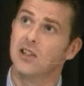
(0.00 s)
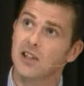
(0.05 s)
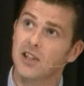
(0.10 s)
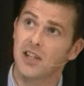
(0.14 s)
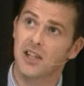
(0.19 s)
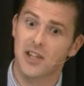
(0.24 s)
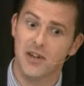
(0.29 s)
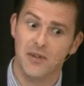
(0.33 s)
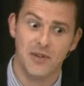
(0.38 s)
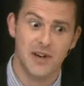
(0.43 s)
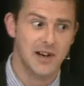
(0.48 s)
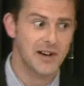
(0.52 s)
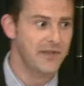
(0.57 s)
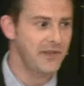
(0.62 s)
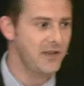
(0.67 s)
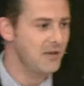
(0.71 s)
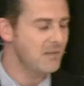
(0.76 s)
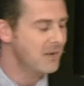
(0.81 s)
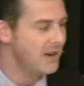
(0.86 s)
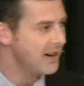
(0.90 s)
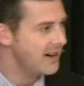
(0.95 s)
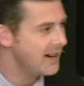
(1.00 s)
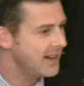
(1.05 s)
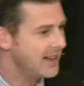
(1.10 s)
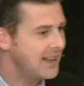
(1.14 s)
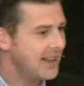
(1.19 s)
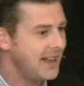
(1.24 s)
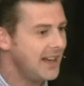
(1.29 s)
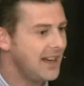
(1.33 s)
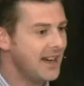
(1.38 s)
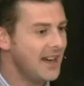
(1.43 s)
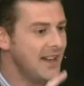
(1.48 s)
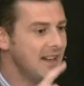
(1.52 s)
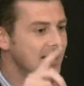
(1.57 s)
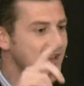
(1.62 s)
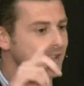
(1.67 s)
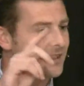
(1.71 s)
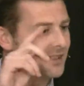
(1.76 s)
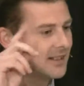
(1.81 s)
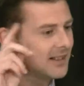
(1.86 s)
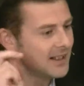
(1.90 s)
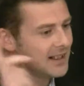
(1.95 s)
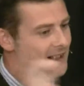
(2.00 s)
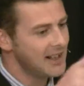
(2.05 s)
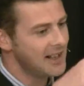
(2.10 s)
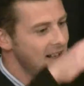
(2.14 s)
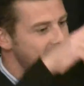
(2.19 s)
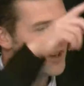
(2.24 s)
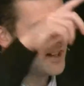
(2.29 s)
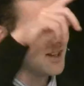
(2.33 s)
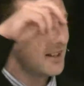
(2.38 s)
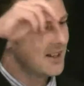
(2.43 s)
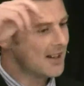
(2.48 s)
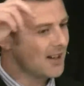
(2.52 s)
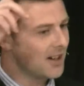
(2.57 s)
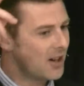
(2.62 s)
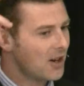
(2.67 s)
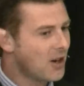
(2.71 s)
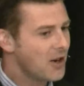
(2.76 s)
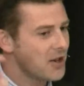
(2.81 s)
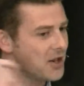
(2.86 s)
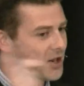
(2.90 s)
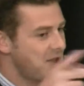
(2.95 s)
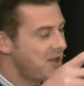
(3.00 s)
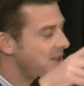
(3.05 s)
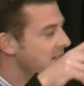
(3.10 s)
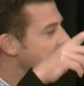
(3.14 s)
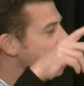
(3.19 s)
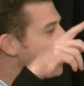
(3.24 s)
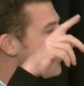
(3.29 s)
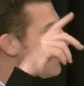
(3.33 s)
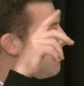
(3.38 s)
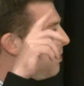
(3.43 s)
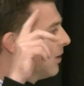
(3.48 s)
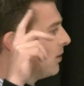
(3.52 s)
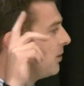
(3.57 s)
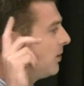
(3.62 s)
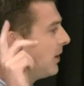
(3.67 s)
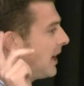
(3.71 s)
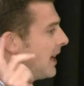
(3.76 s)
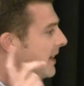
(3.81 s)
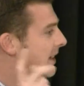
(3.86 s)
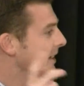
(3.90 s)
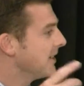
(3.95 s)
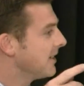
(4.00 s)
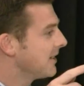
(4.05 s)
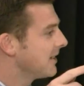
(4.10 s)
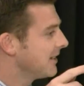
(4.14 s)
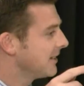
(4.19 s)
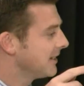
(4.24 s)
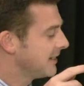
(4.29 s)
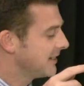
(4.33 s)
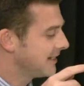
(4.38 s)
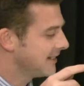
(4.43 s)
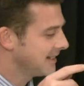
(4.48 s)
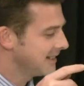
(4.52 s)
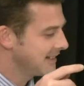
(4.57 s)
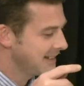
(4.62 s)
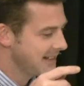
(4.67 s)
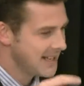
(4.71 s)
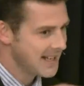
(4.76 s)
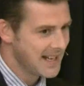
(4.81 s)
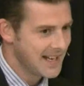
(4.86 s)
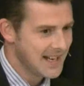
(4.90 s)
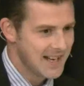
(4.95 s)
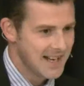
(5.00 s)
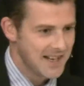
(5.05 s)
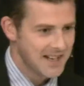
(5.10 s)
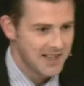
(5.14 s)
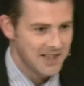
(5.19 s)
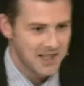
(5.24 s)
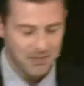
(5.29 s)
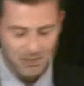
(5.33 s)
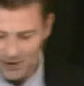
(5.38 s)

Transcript: you look in the rearview mirror again, and all you see is the blue light.